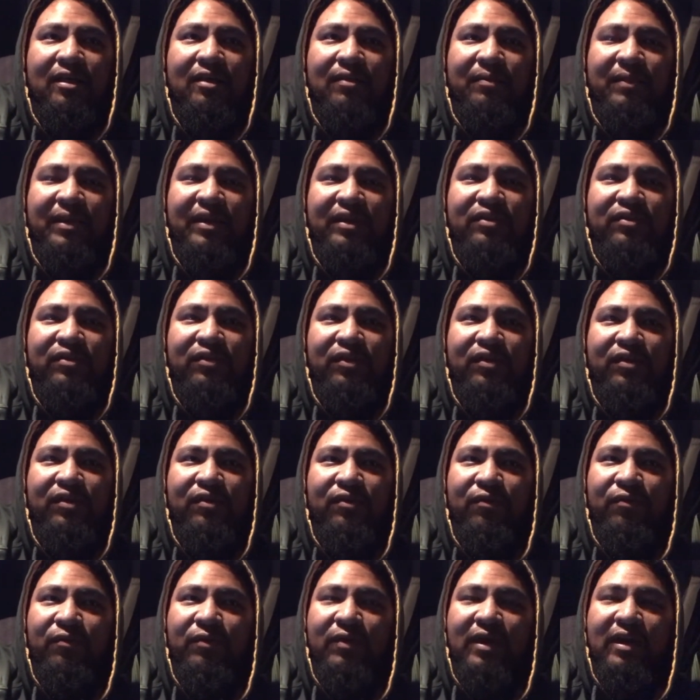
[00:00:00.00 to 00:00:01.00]
make sure
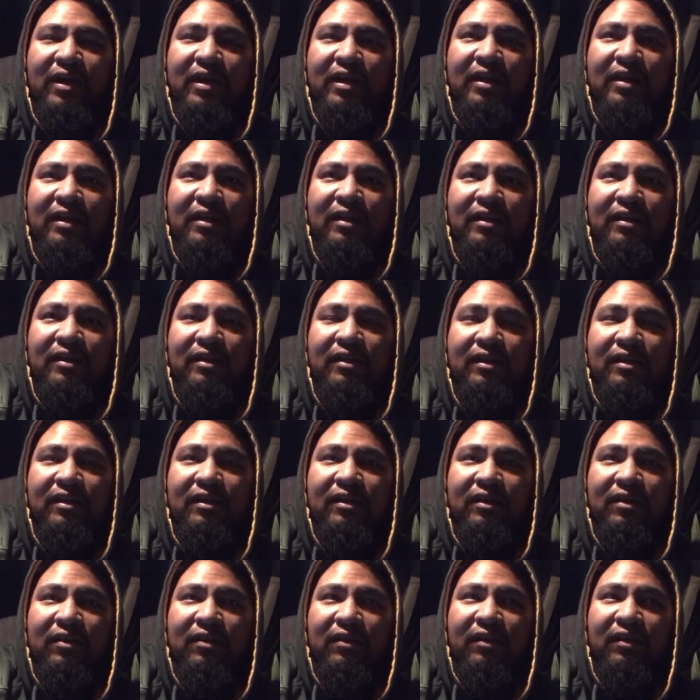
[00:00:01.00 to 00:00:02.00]
you're running
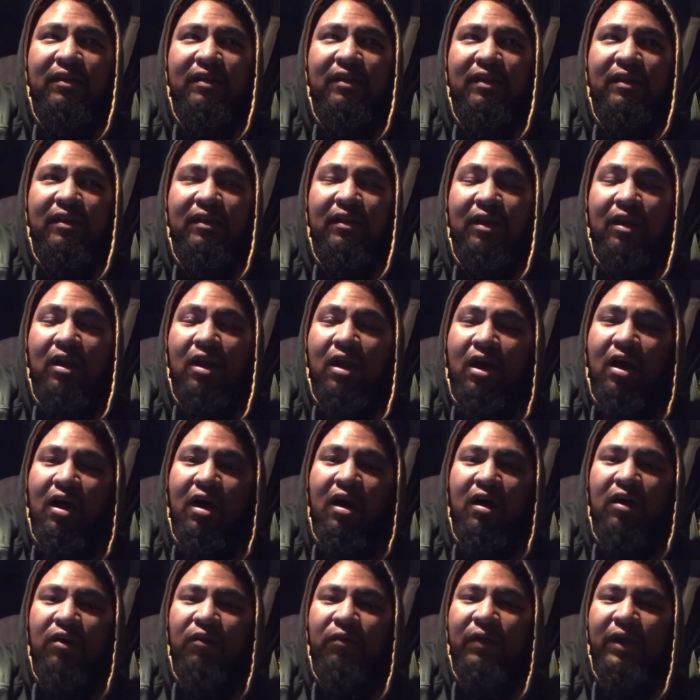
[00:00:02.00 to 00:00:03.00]
the
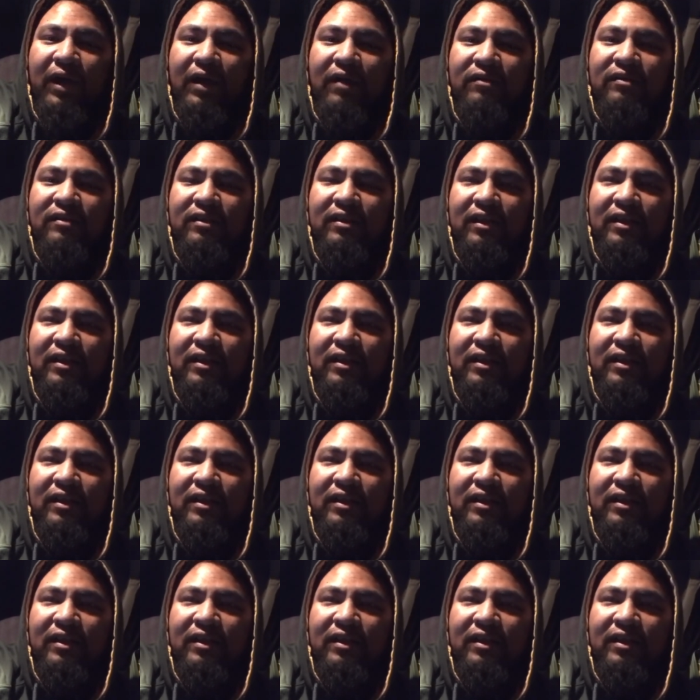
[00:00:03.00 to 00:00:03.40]
long routes,